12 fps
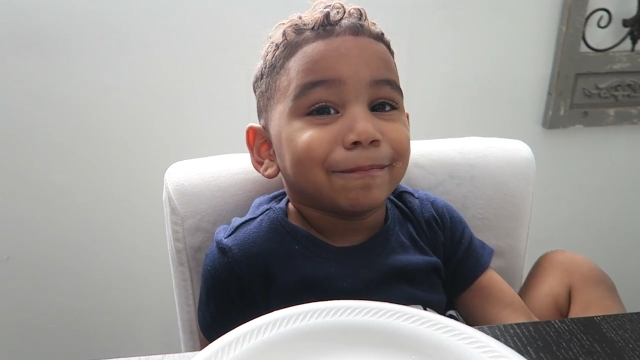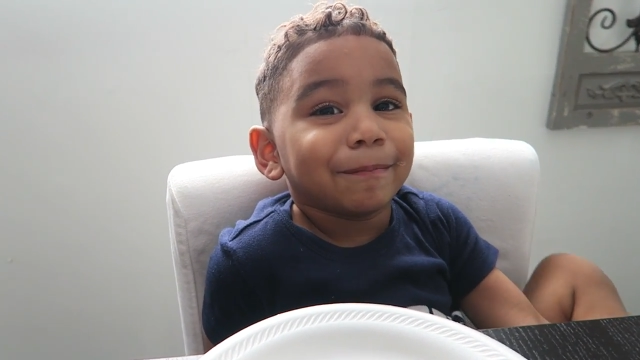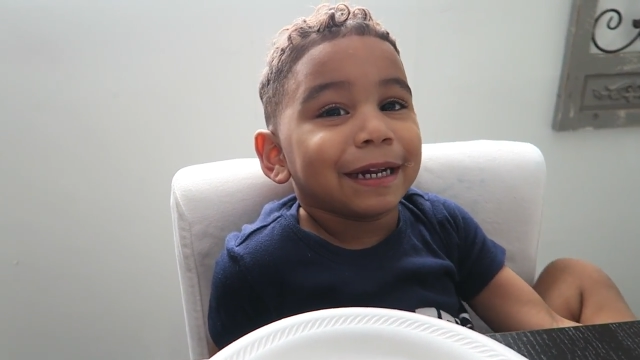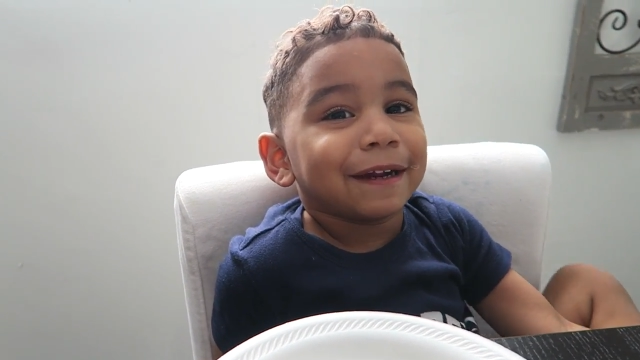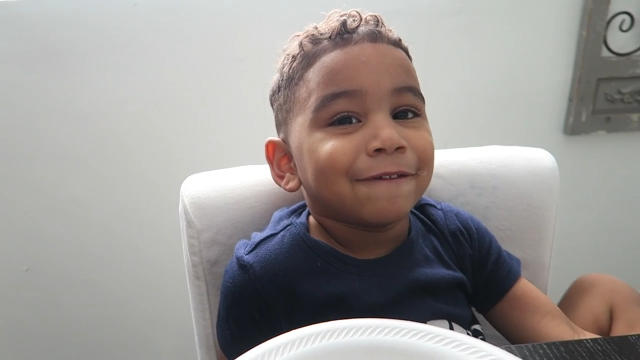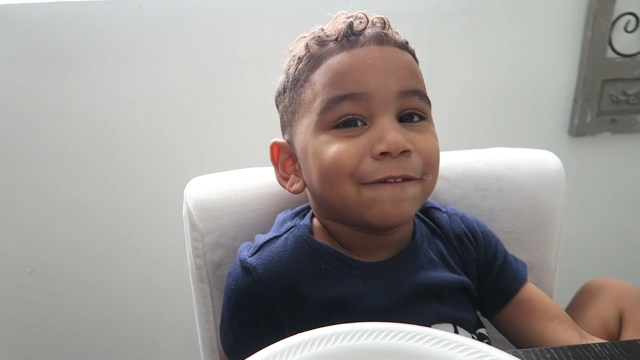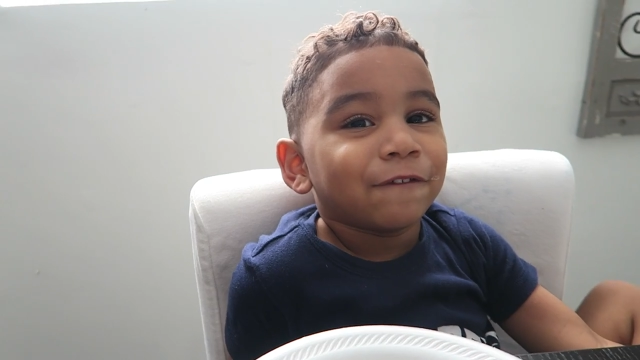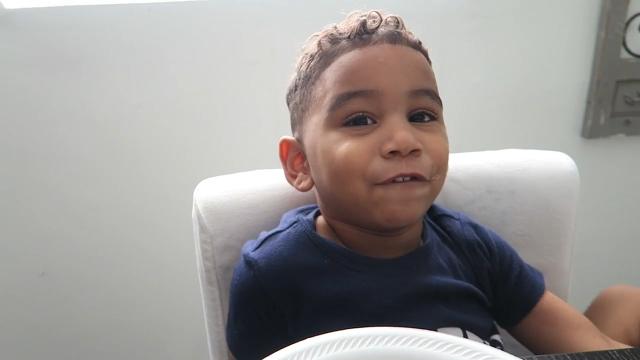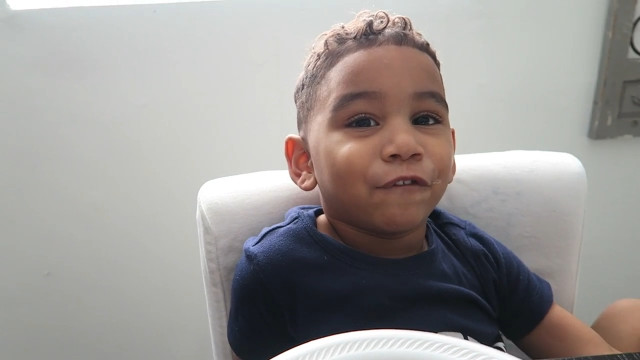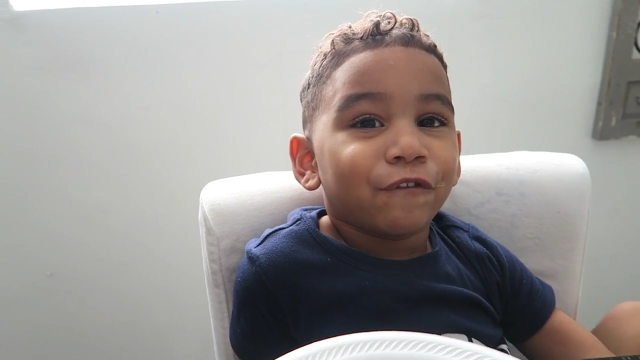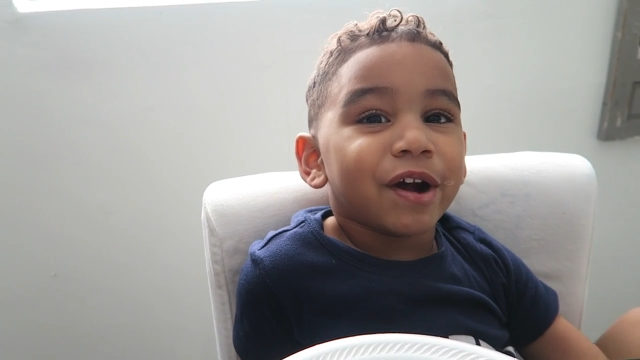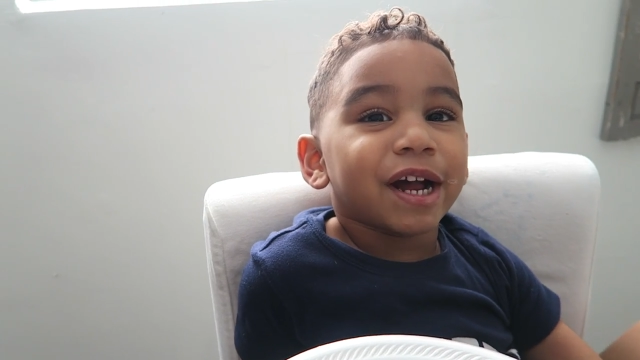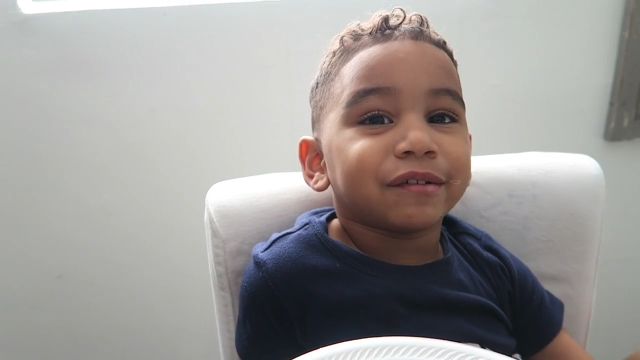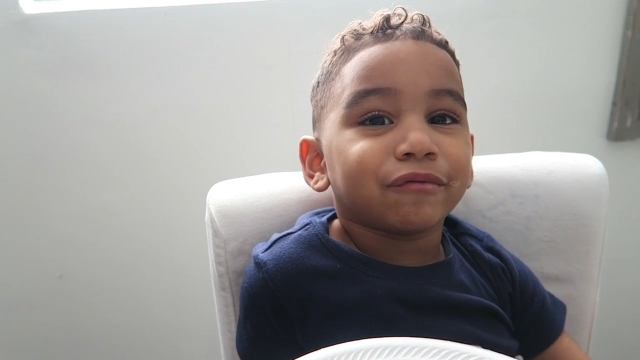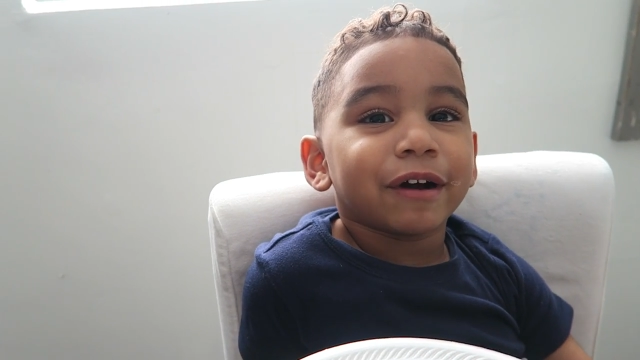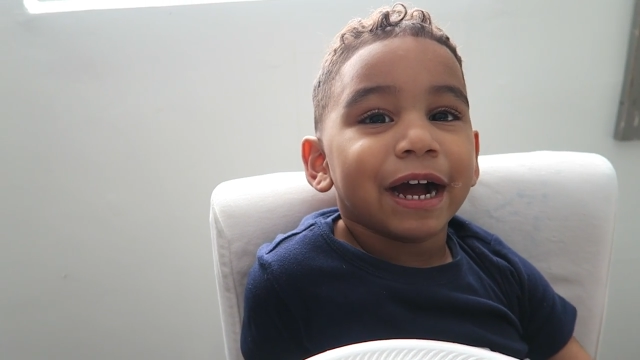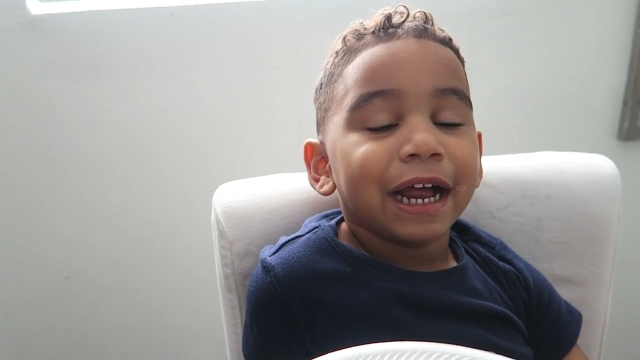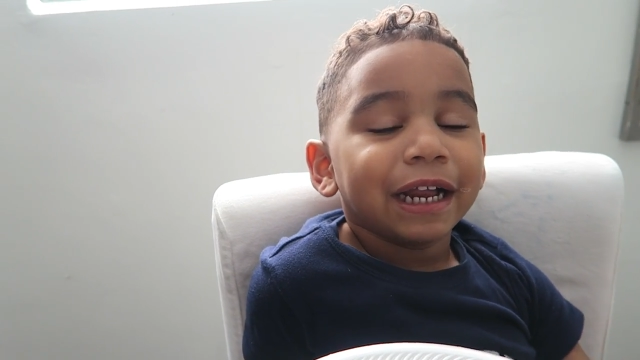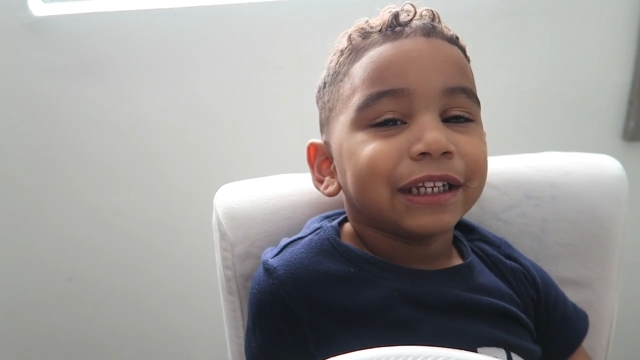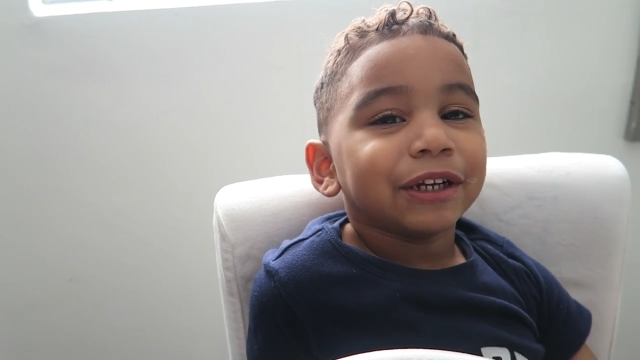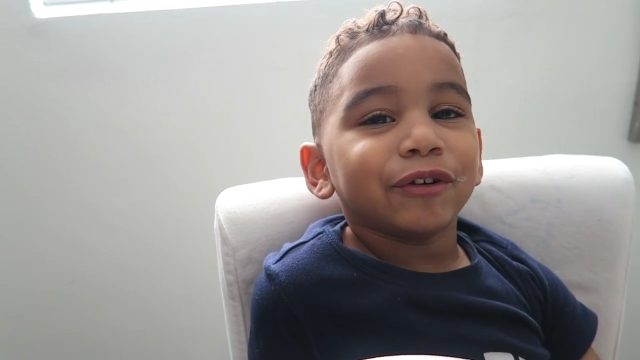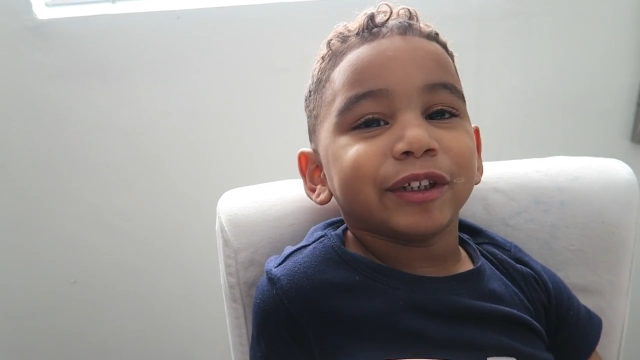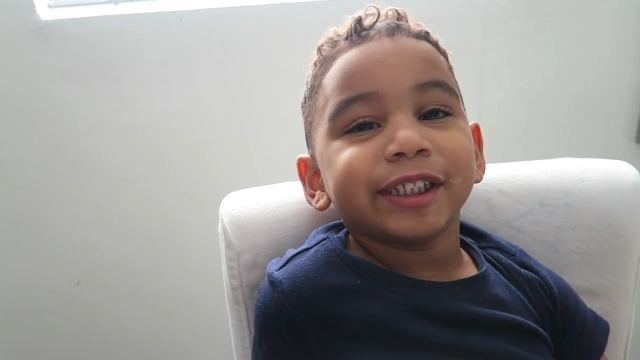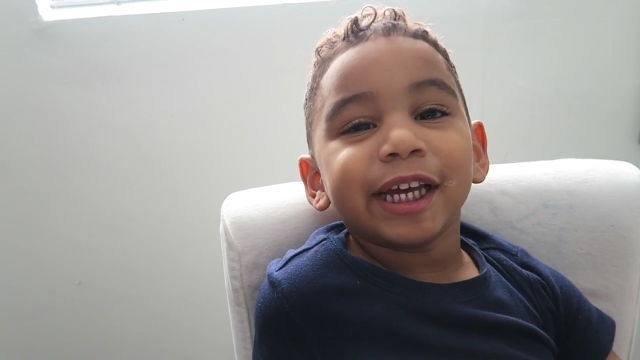big first one.
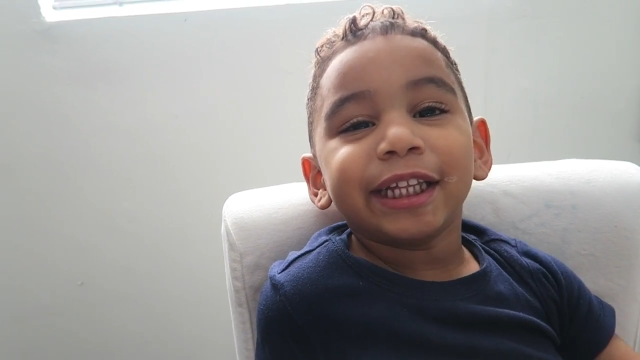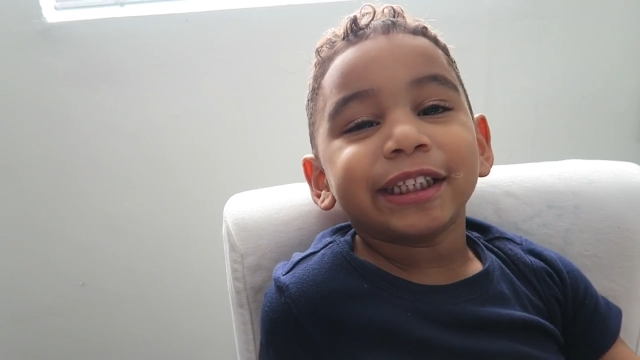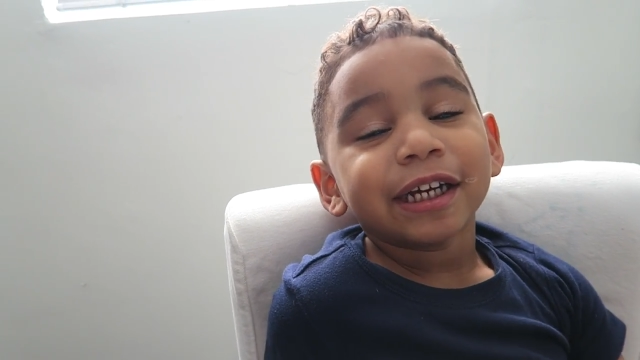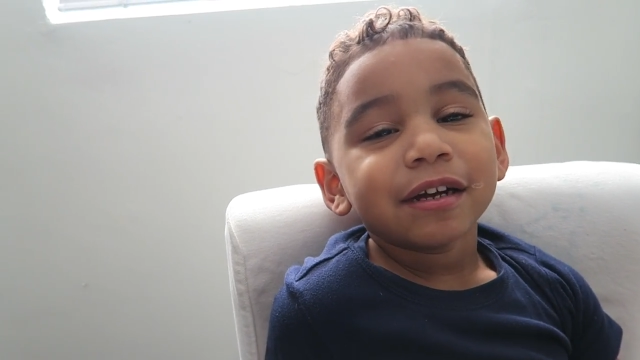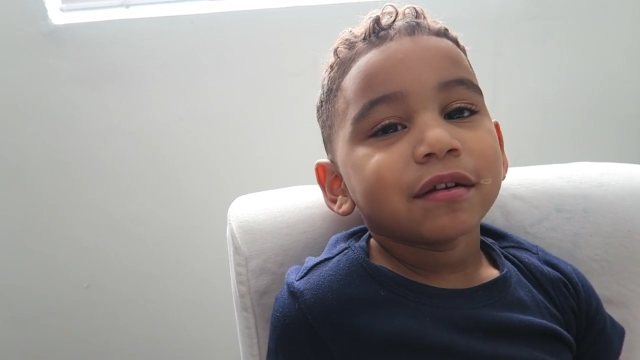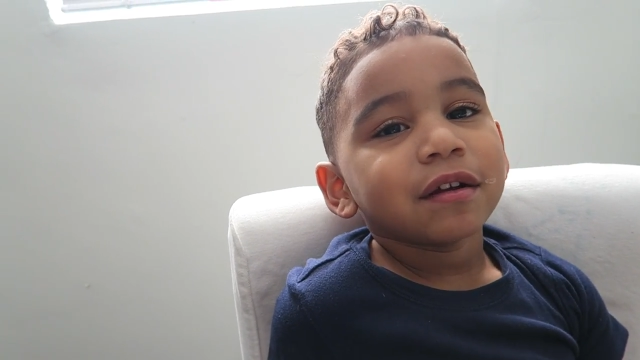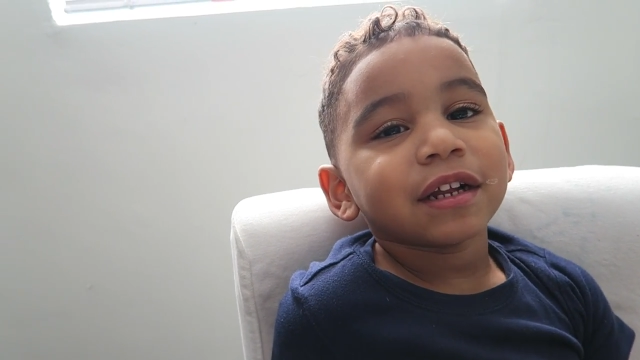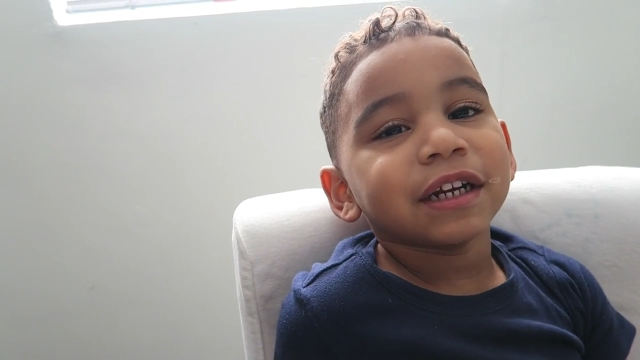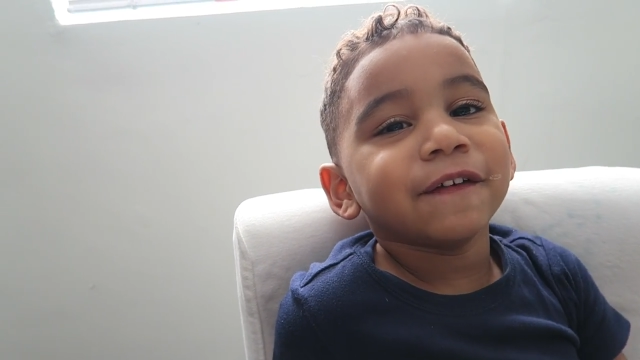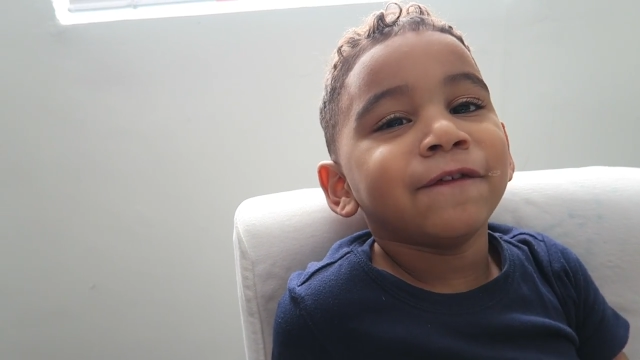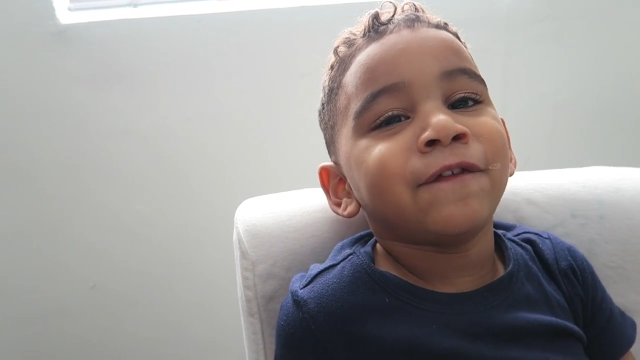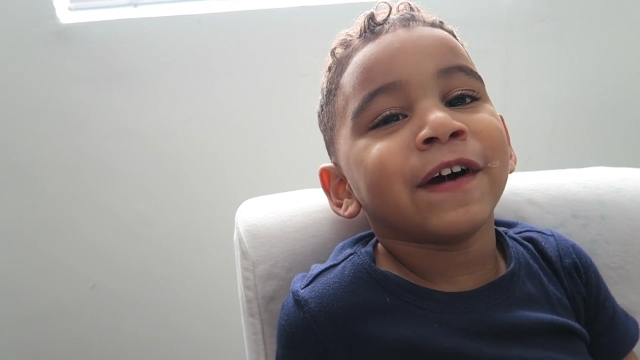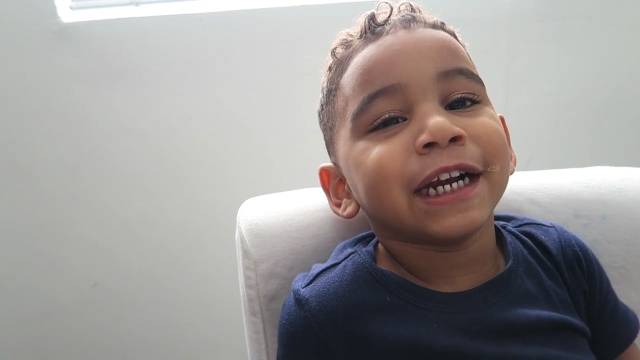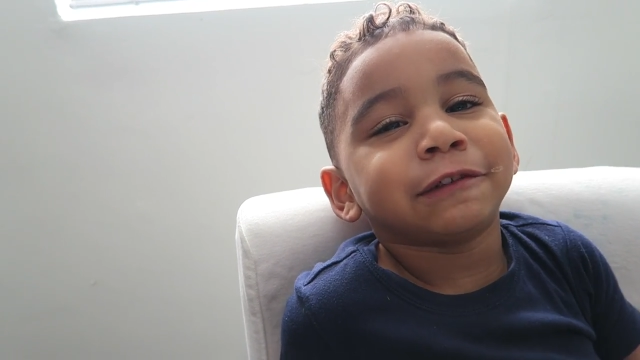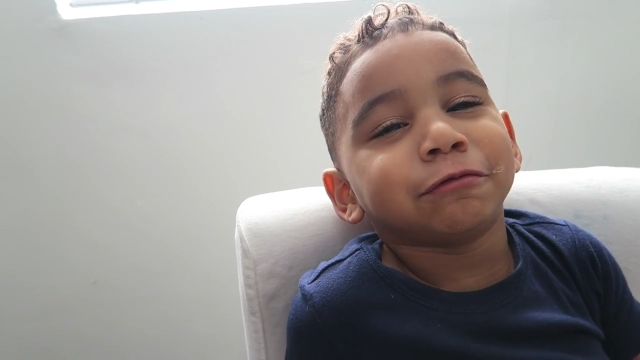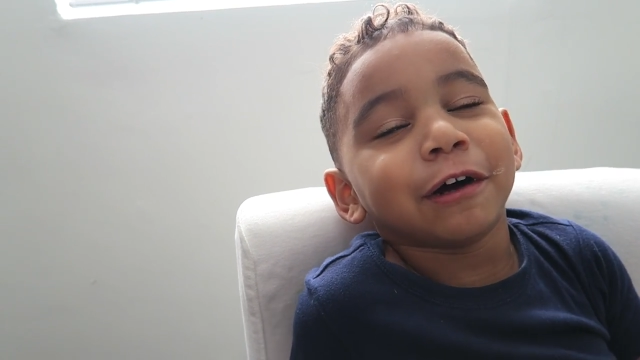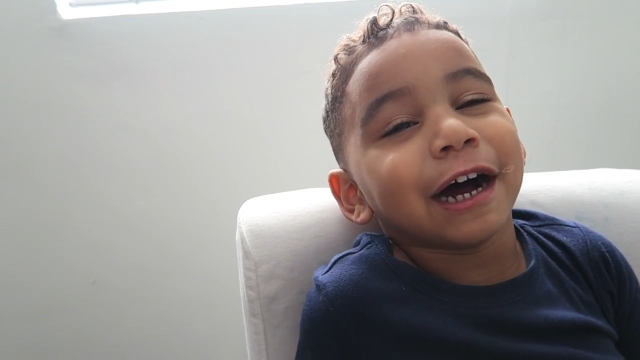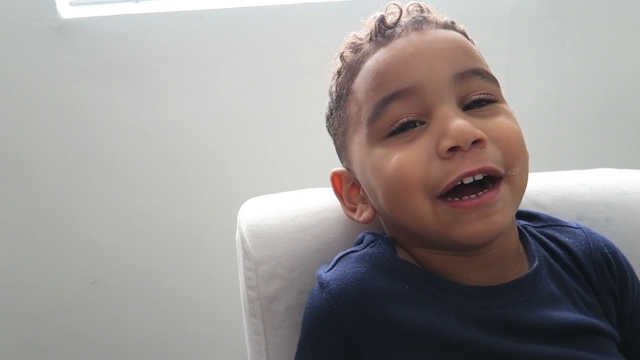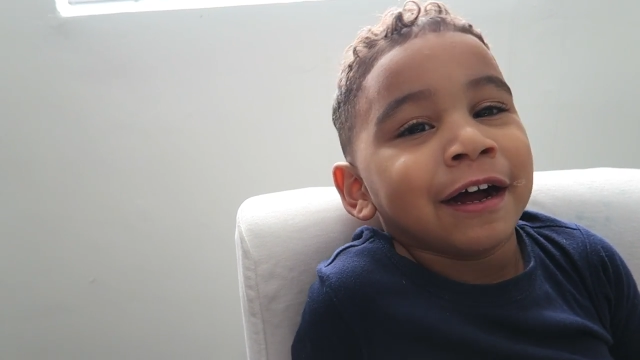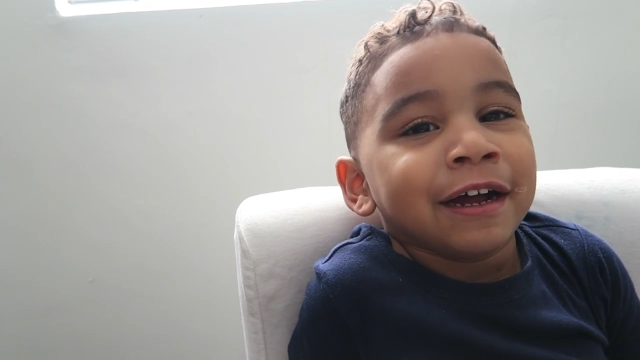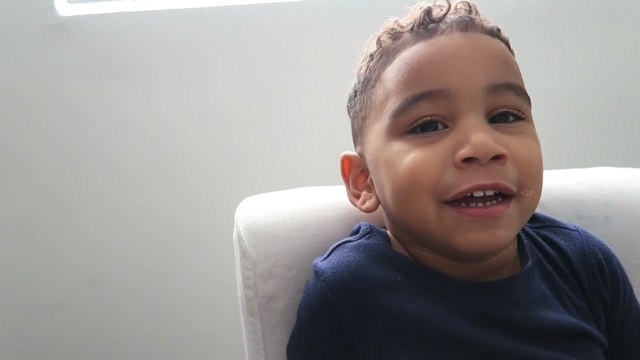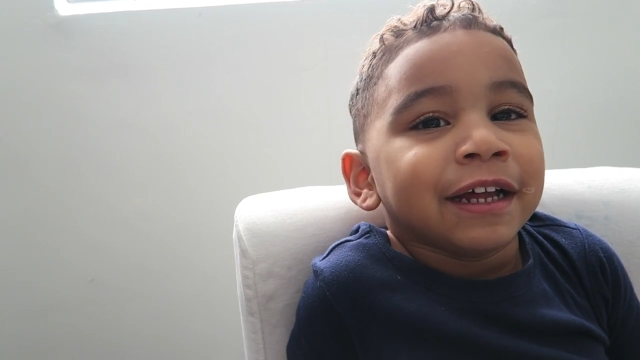I said, first one.